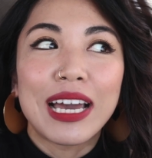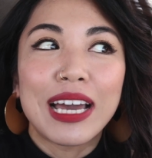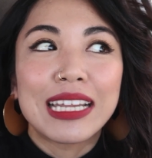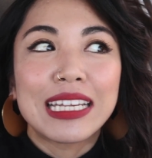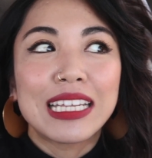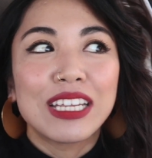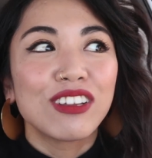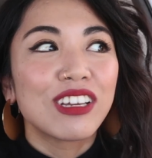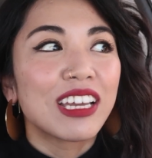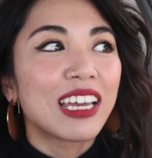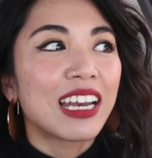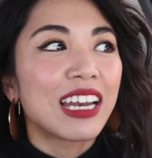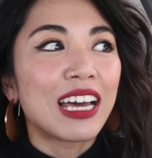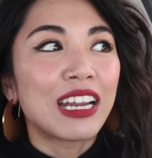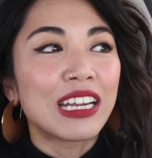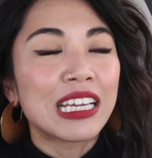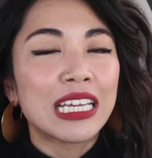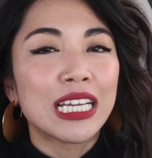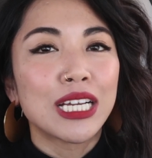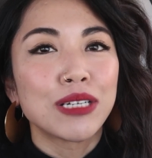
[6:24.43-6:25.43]
I need to get
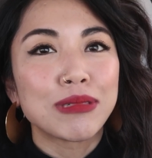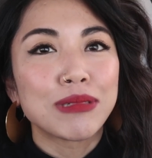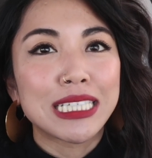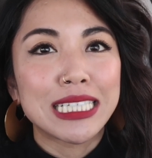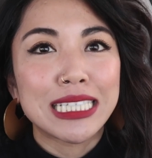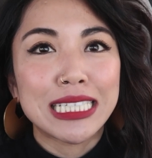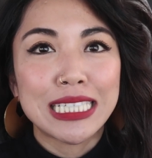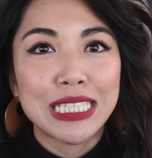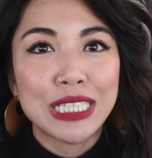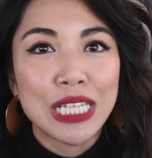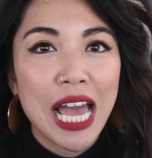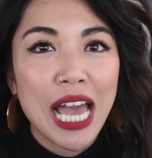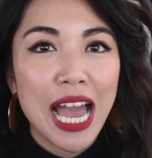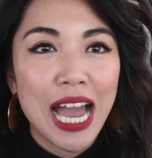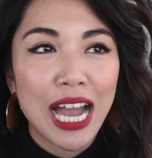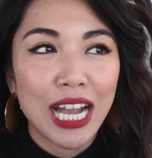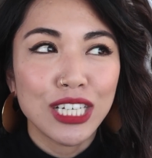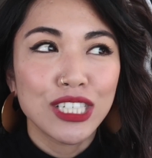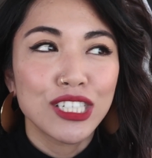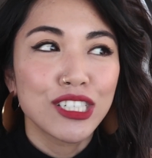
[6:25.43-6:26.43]
out of here because it's
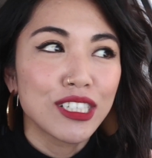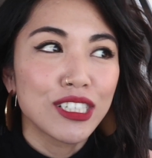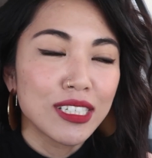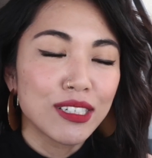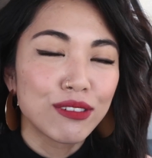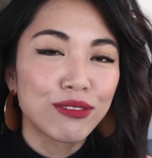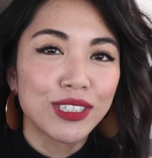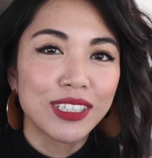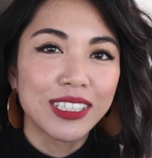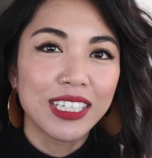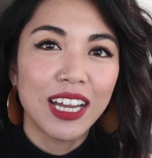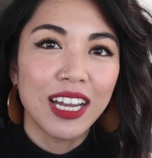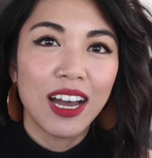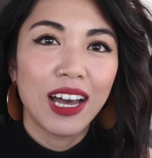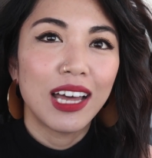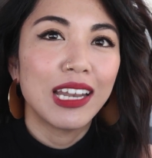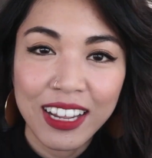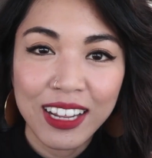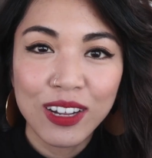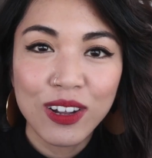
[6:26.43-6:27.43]
actually really
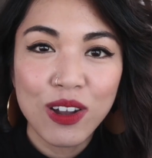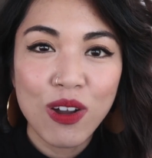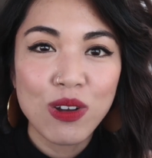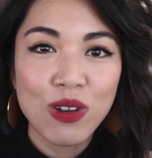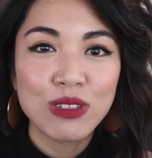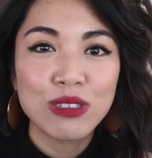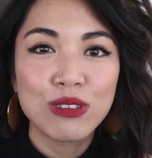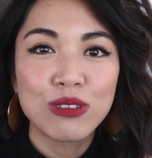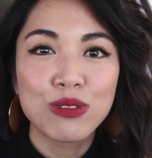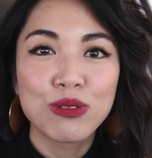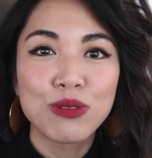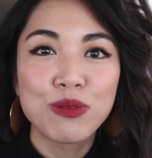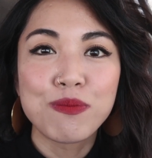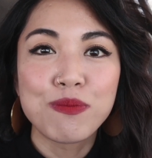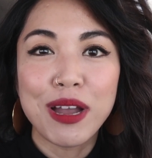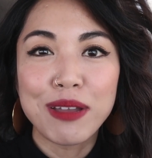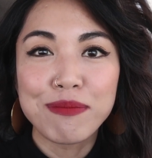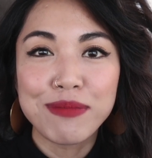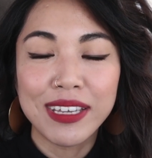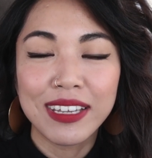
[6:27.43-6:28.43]
hot and go to
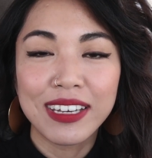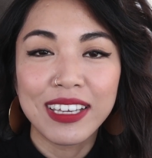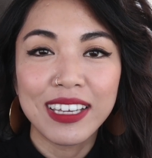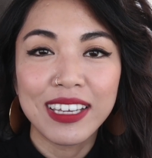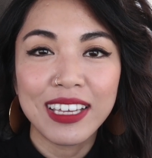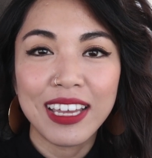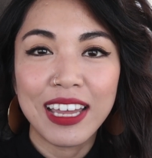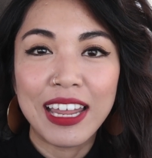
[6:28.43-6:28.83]
my meeting,